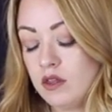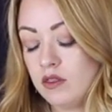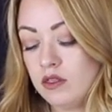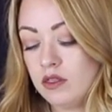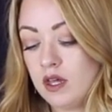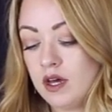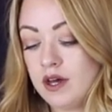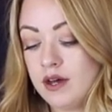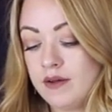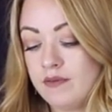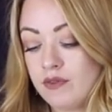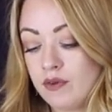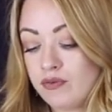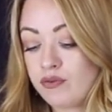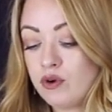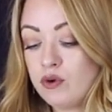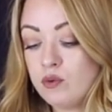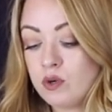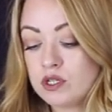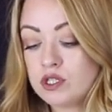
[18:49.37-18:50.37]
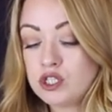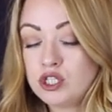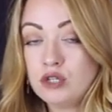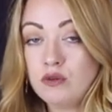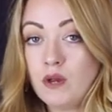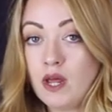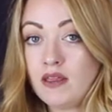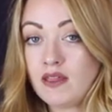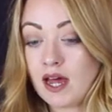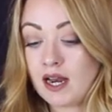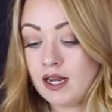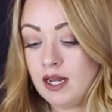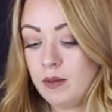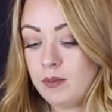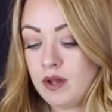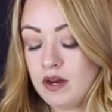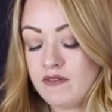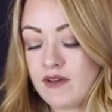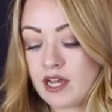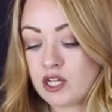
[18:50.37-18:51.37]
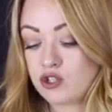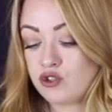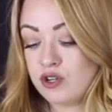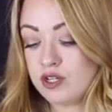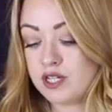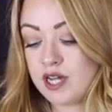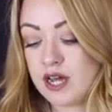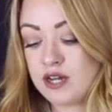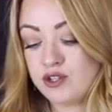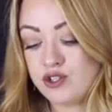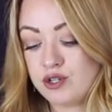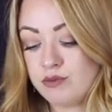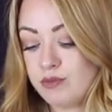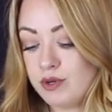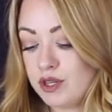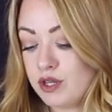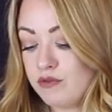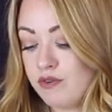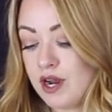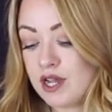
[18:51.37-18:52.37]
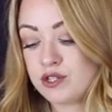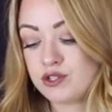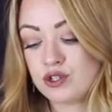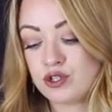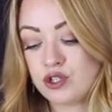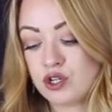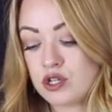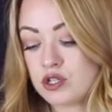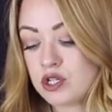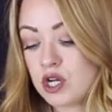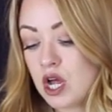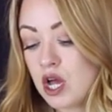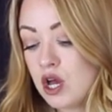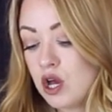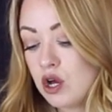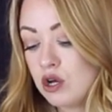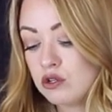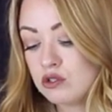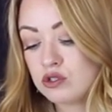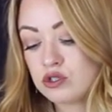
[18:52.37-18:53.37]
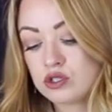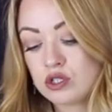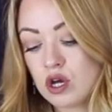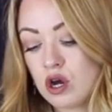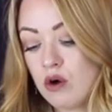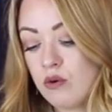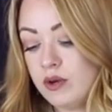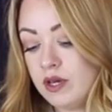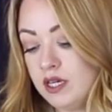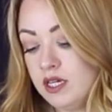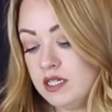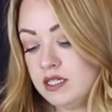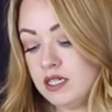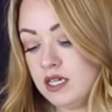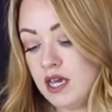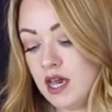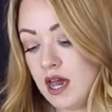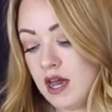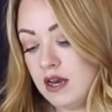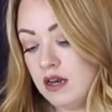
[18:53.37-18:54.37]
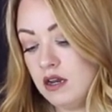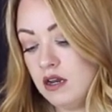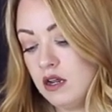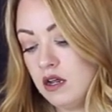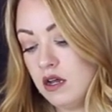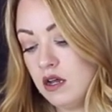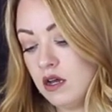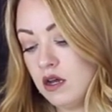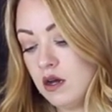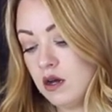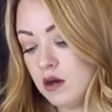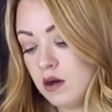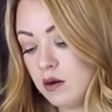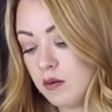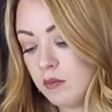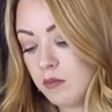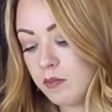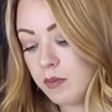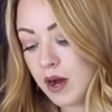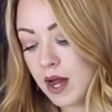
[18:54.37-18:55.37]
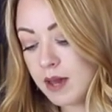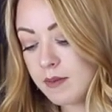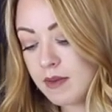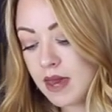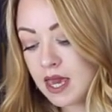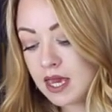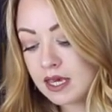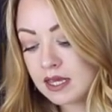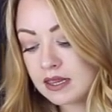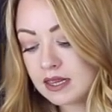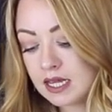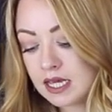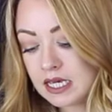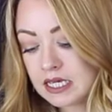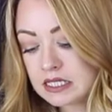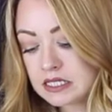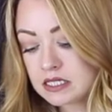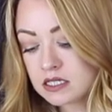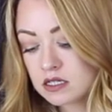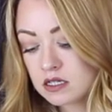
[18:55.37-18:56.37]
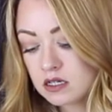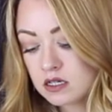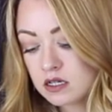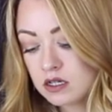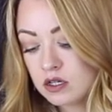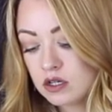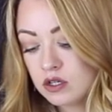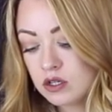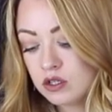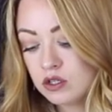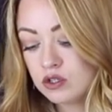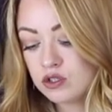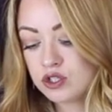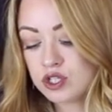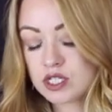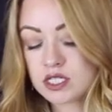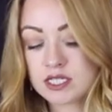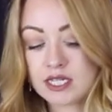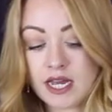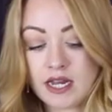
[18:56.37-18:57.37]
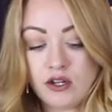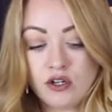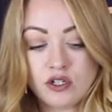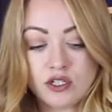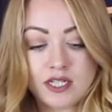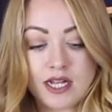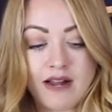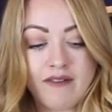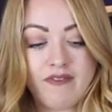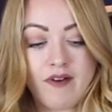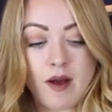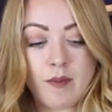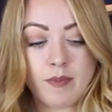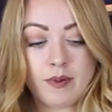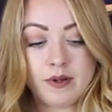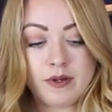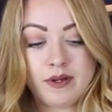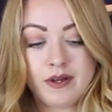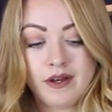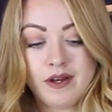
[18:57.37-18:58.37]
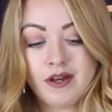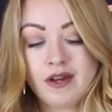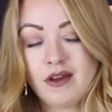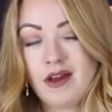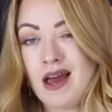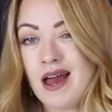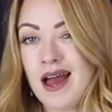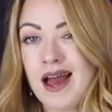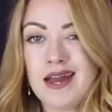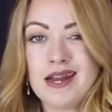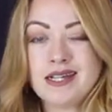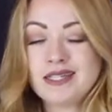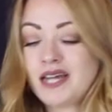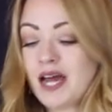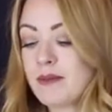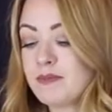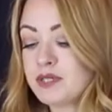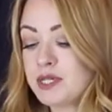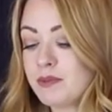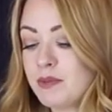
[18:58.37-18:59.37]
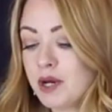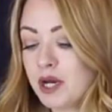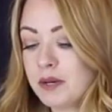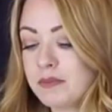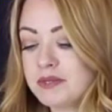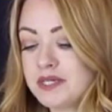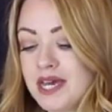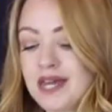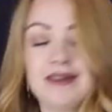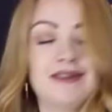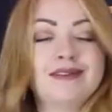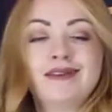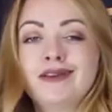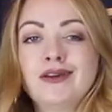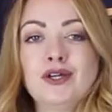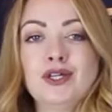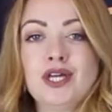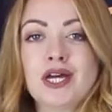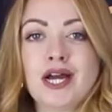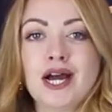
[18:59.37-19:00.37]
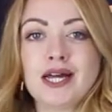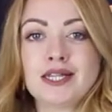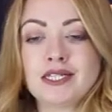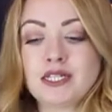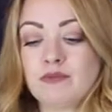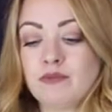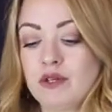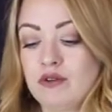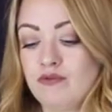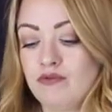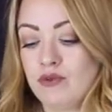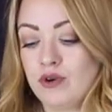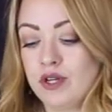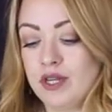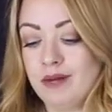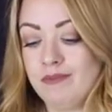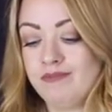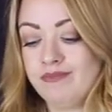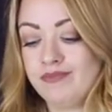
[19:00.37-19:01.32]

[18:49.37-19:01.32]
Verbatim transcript: The, the fruit ones do need that little bit of extra attention, but the rest are just so easy. And by making these, you're just setting yourself up. Anytime someone comes in, you got something for them.